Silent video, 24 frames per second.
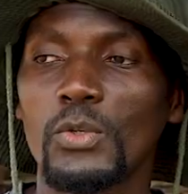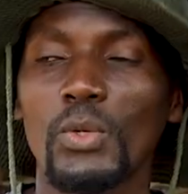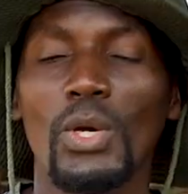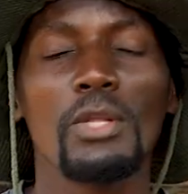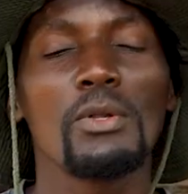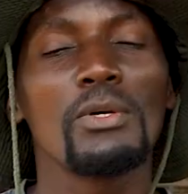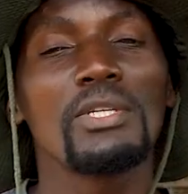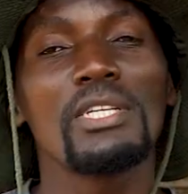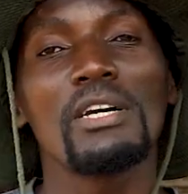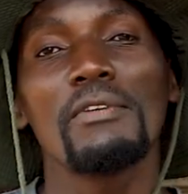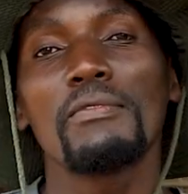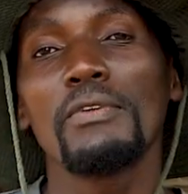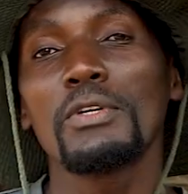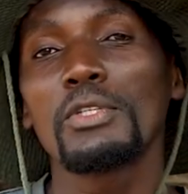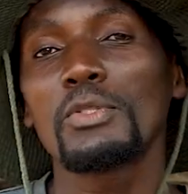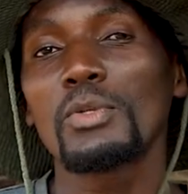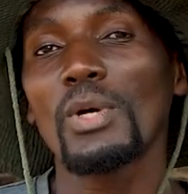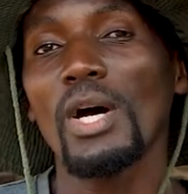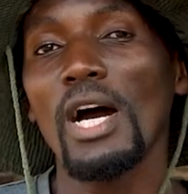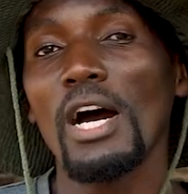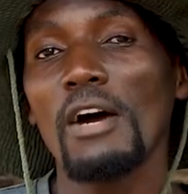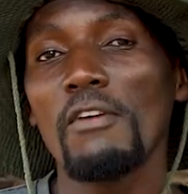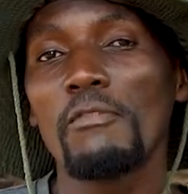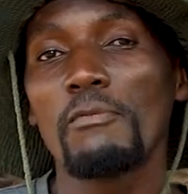You cannot afford
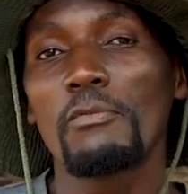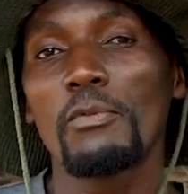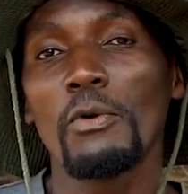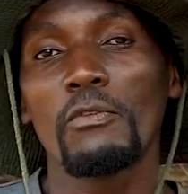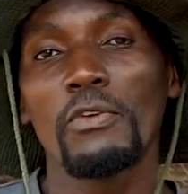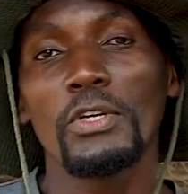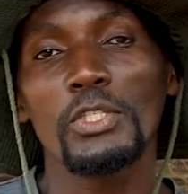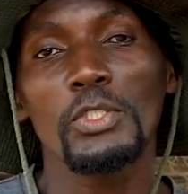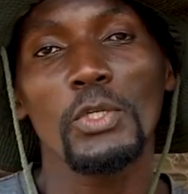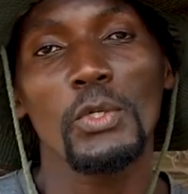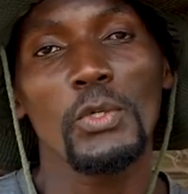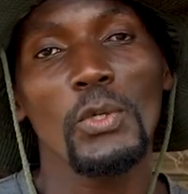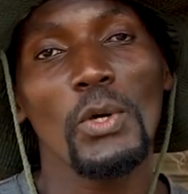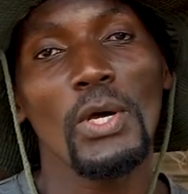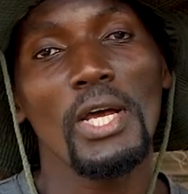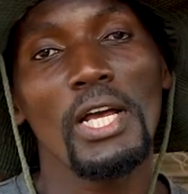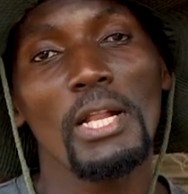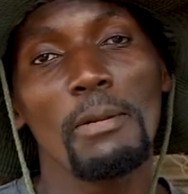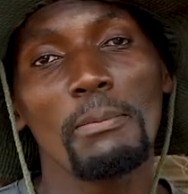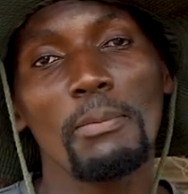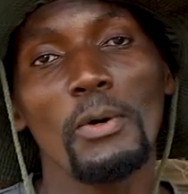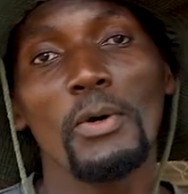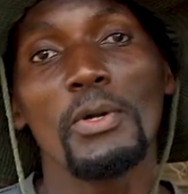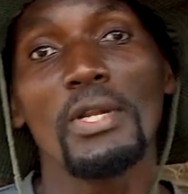to have professional
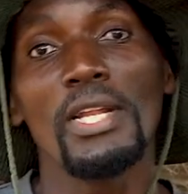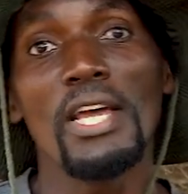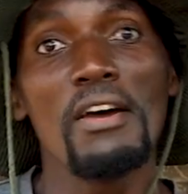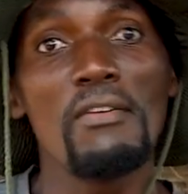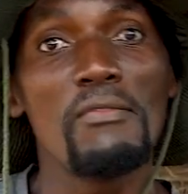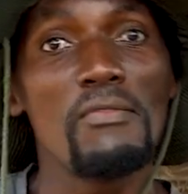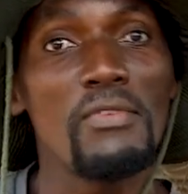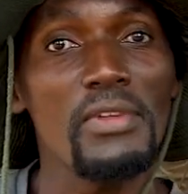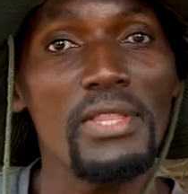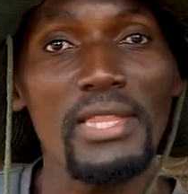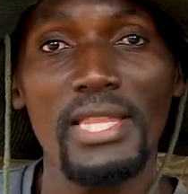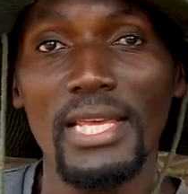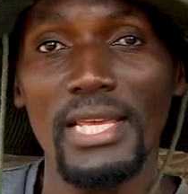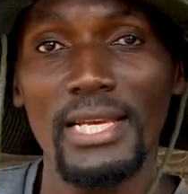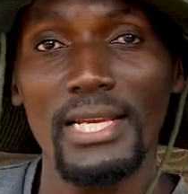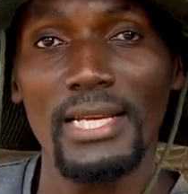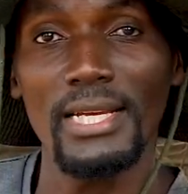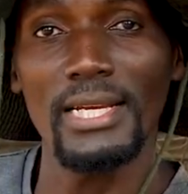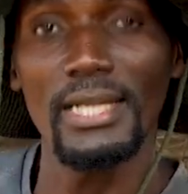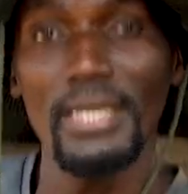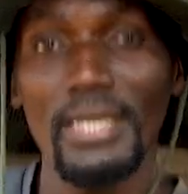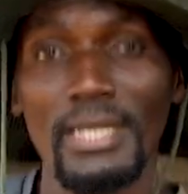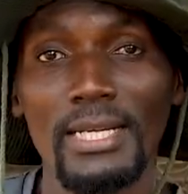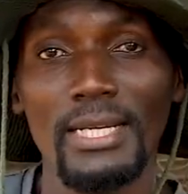help on
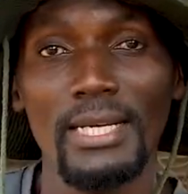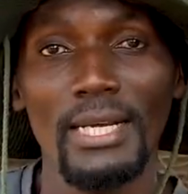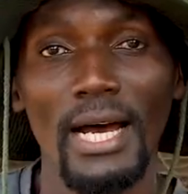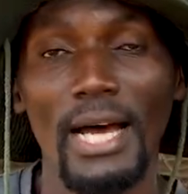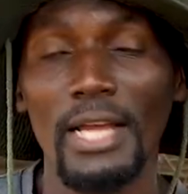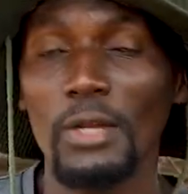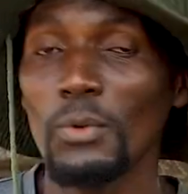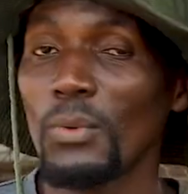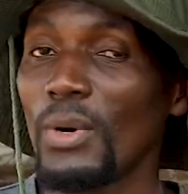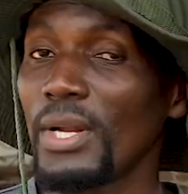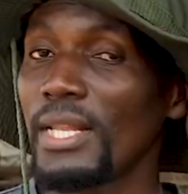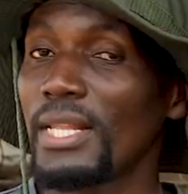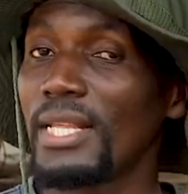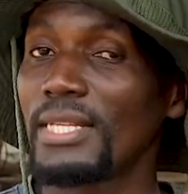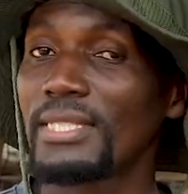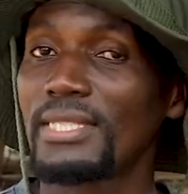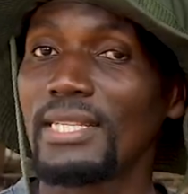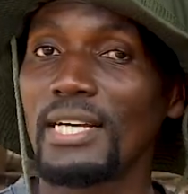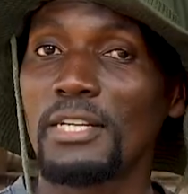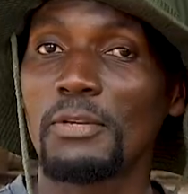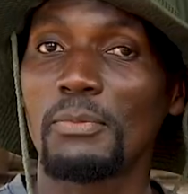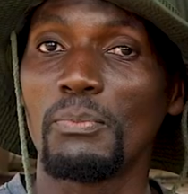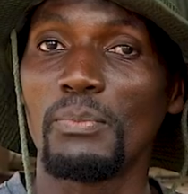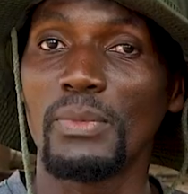everything. And what
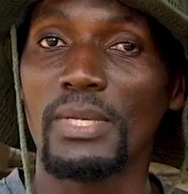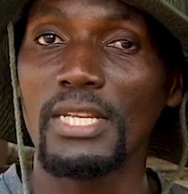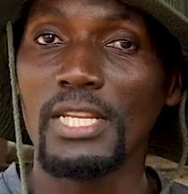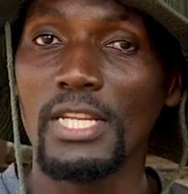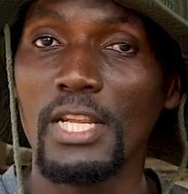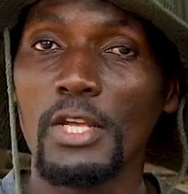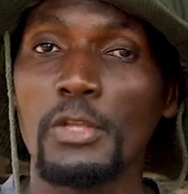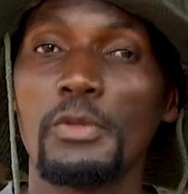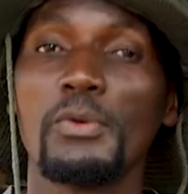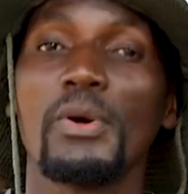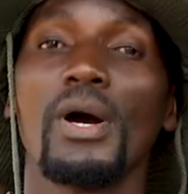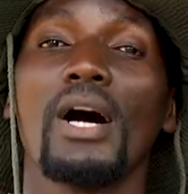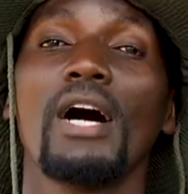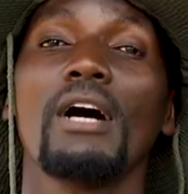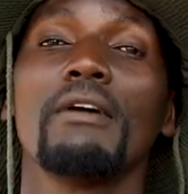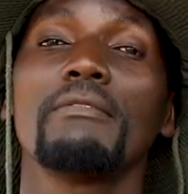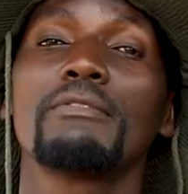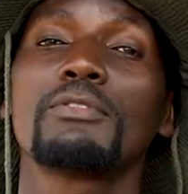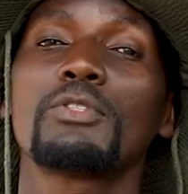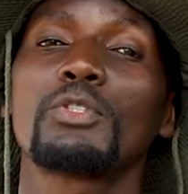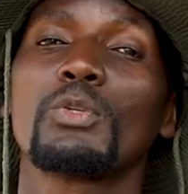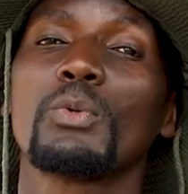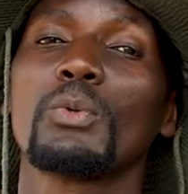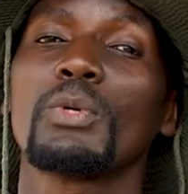does that mean? You
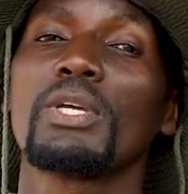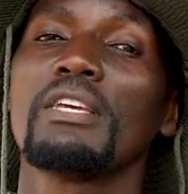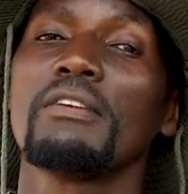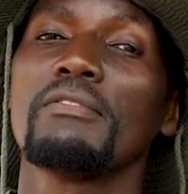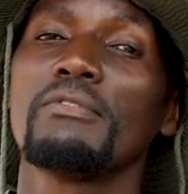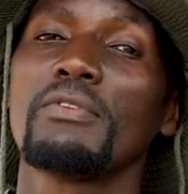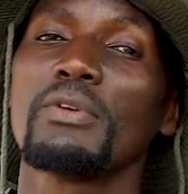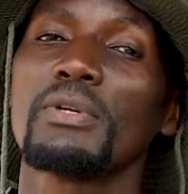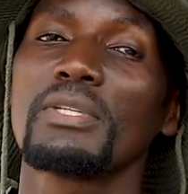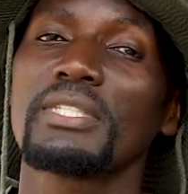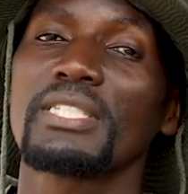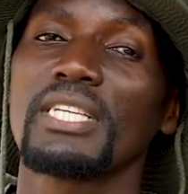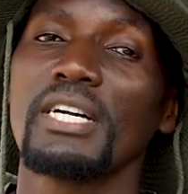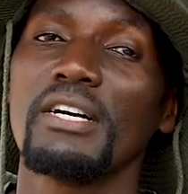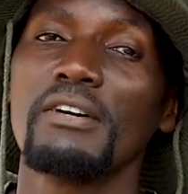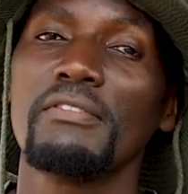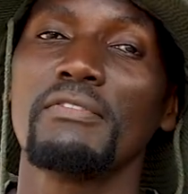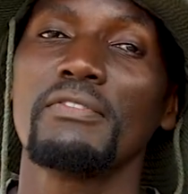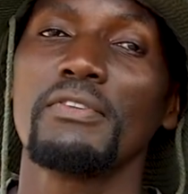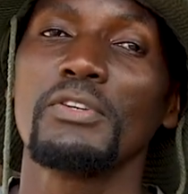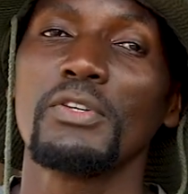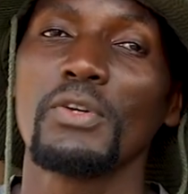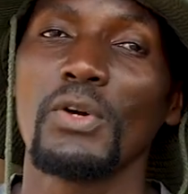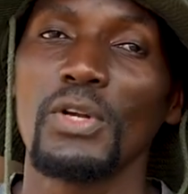have to give
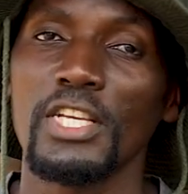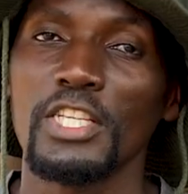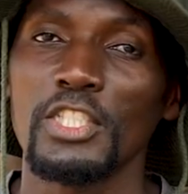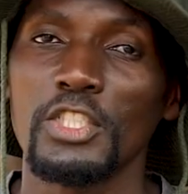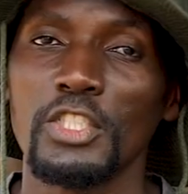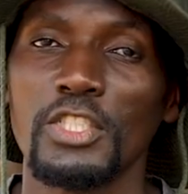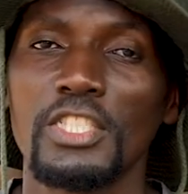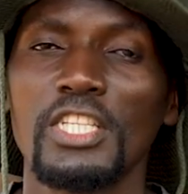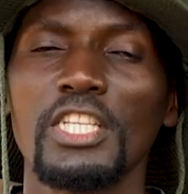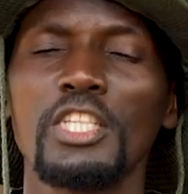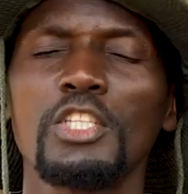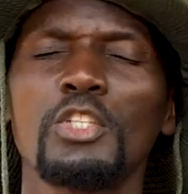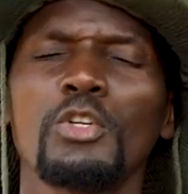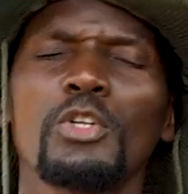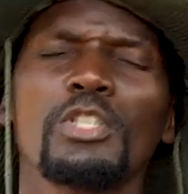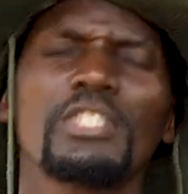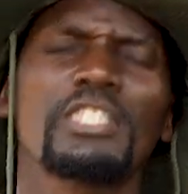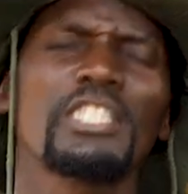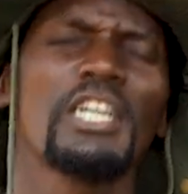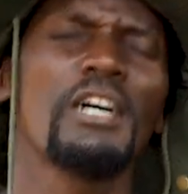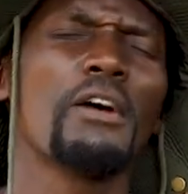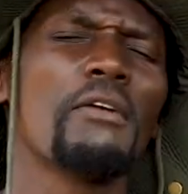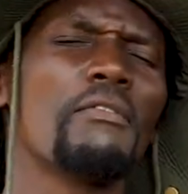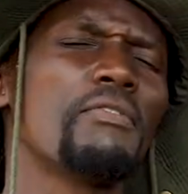yourself knowledge. Teach
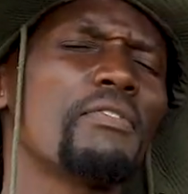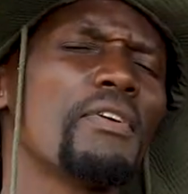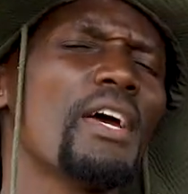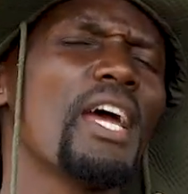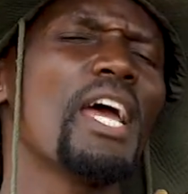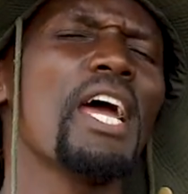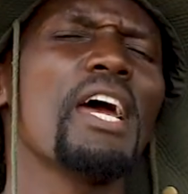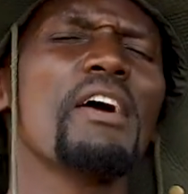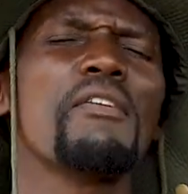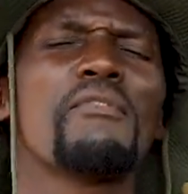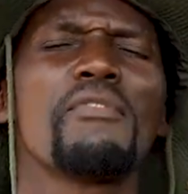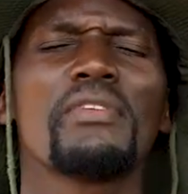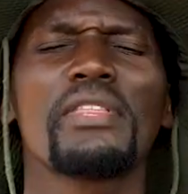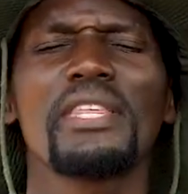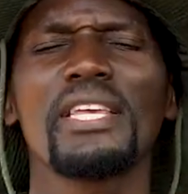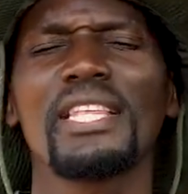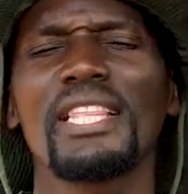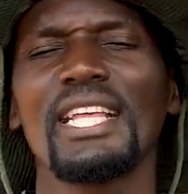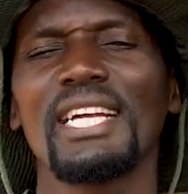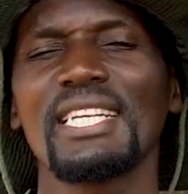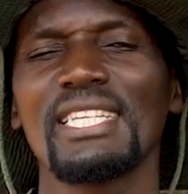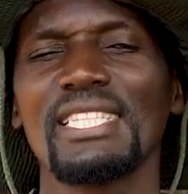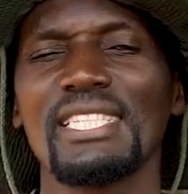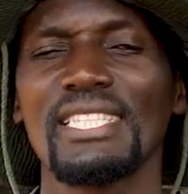yourself
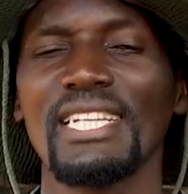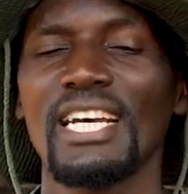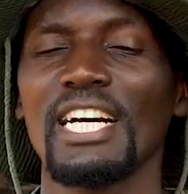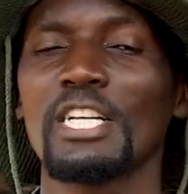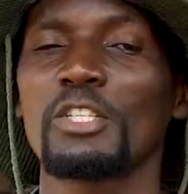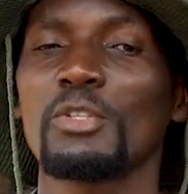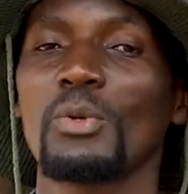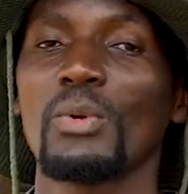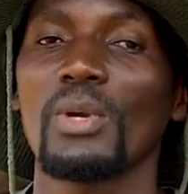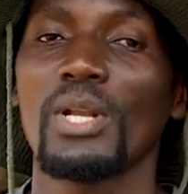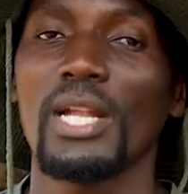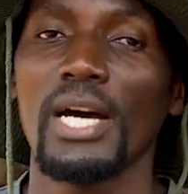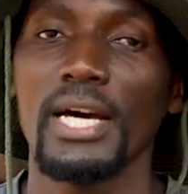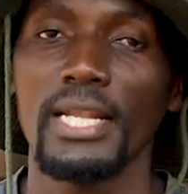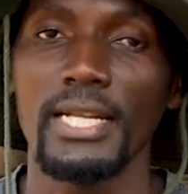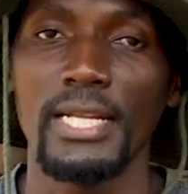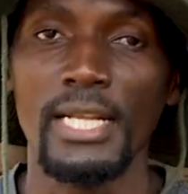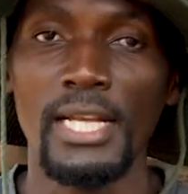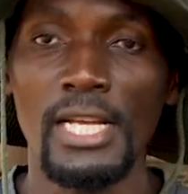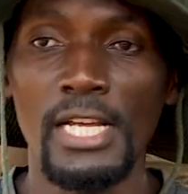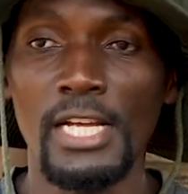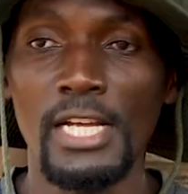everything that is there to learn.